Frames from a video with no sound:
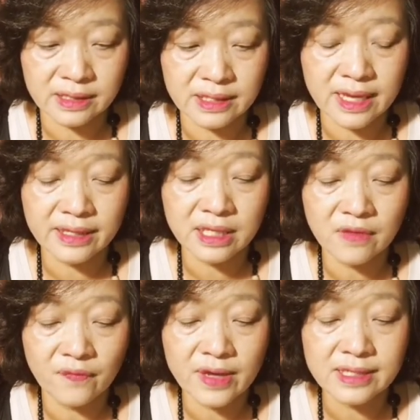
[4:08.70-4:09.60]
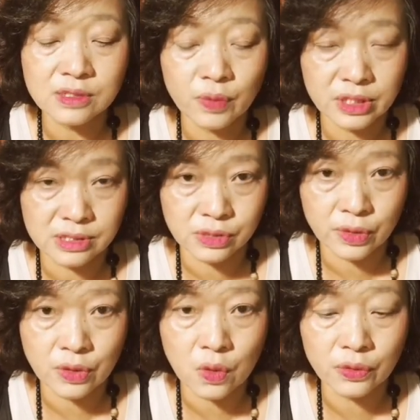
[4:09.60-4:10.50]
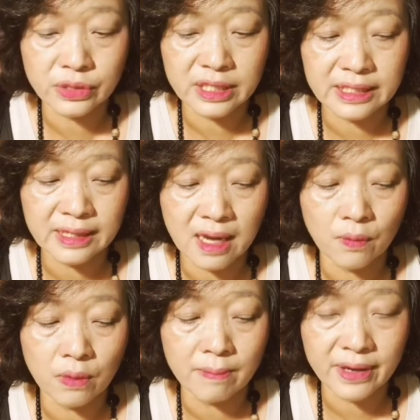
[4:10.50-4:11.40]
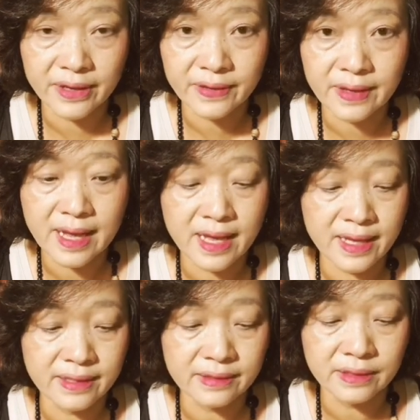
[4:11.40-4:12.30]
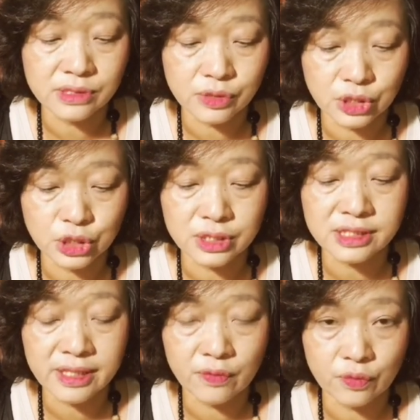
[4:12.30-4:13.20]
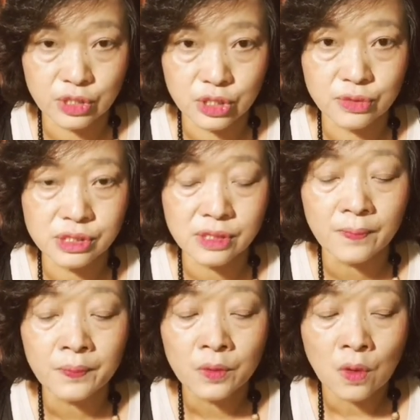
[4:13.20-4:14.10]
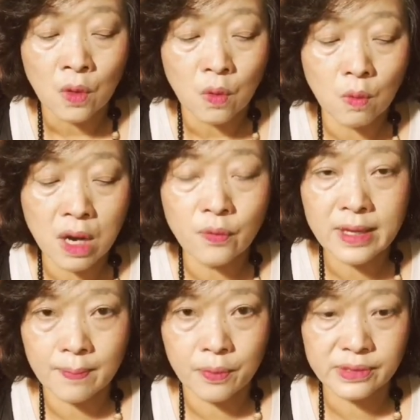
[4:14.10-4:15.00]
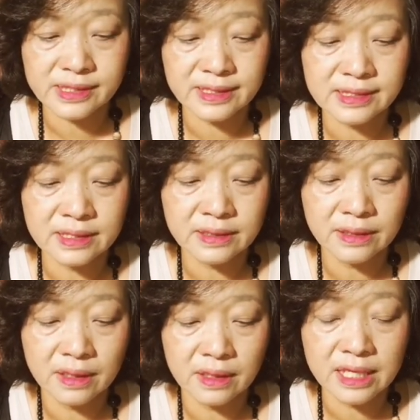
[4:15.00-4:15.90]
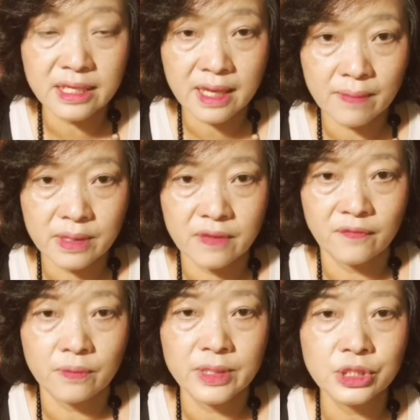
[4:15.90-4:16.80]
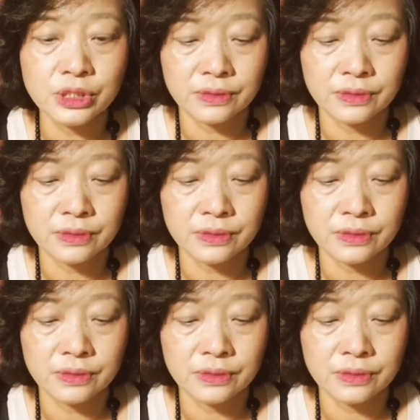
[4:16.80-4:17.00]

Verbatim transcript: identify what is going on in our mind and the strategies that we use while we are processing the incoming information.